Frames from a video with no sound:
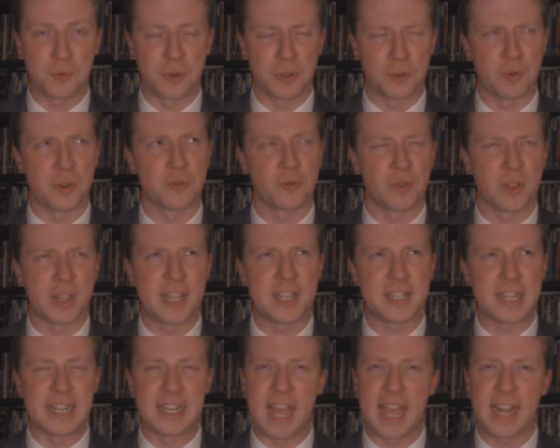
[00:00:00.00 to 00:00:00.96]
which was
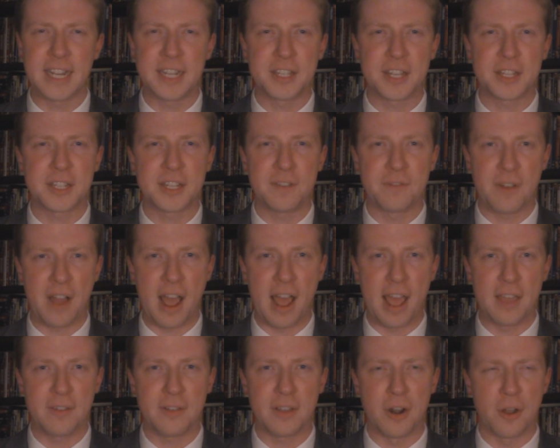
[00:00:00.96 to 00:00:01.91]
released in
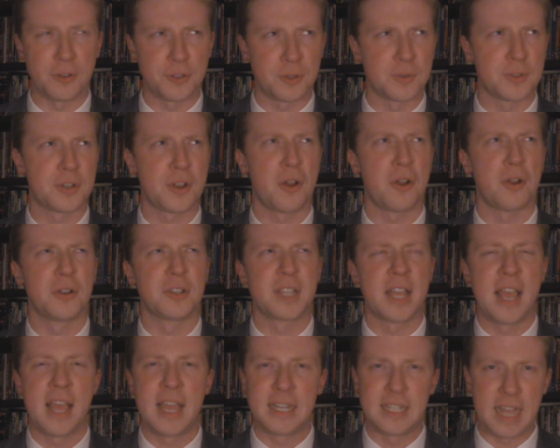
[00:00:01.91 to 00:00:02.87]
1965 and also stars
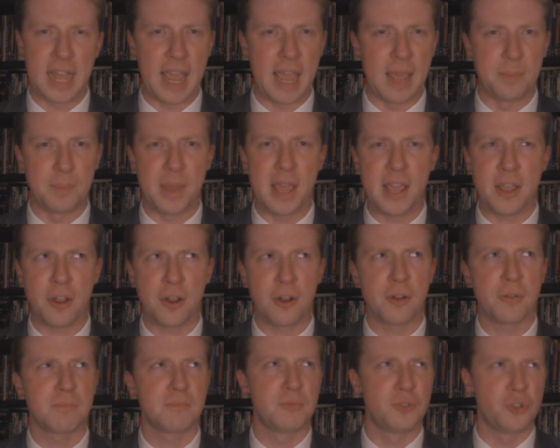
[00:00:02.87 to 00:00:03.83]
Diane
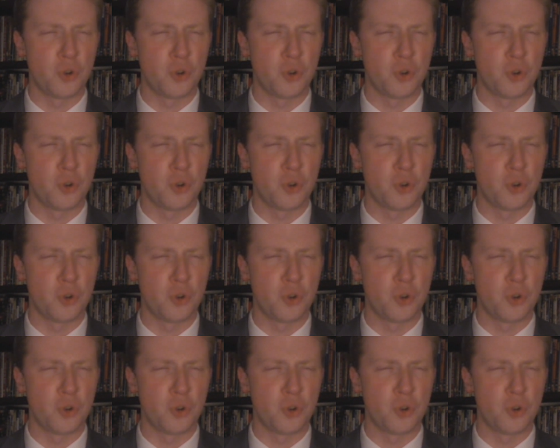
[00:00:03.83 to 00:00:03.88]
Baker,